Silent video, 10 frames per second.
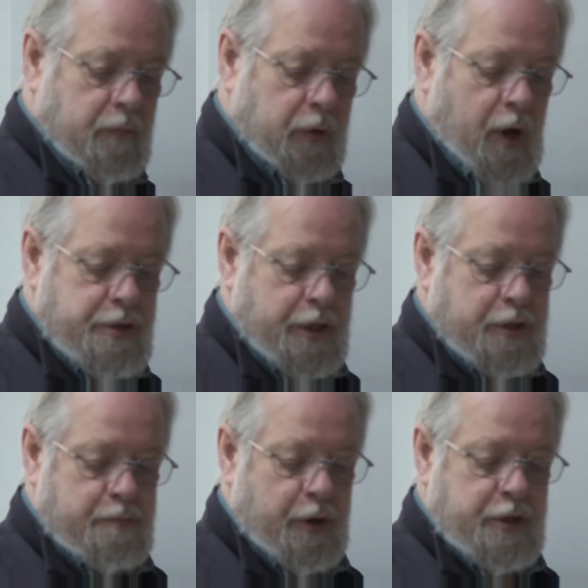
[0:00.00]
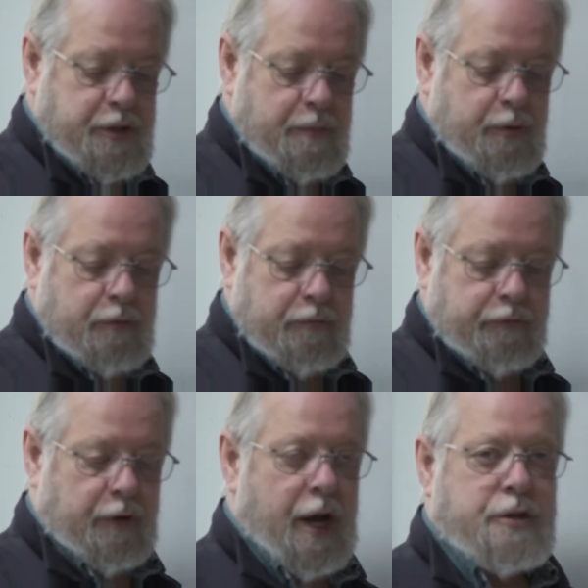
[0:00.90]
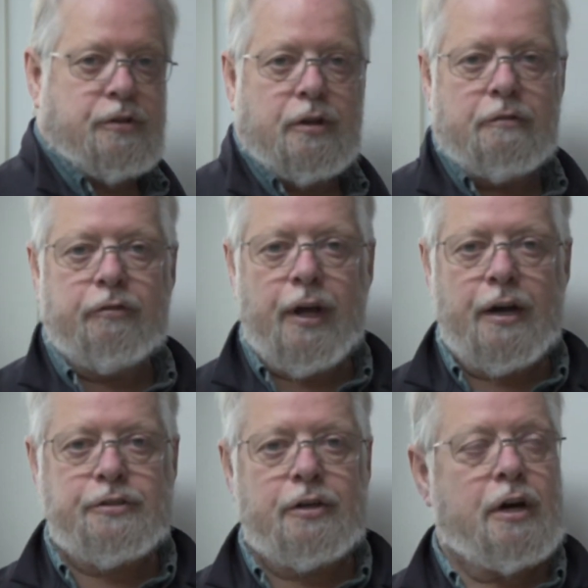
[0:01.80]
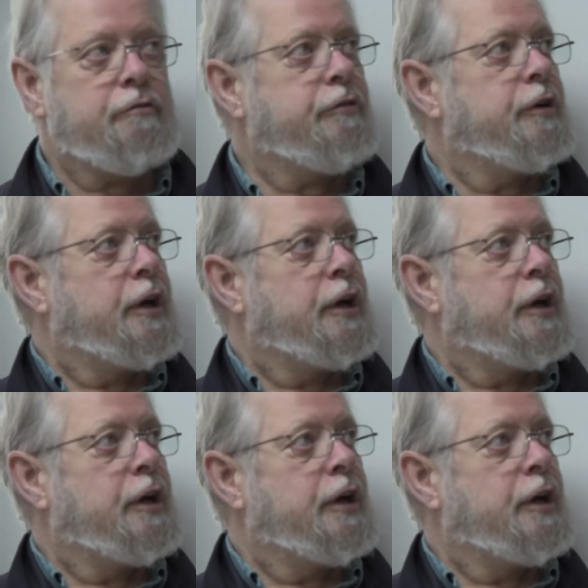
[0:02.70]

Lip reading: Logic's pretty simple: flash on, flash off.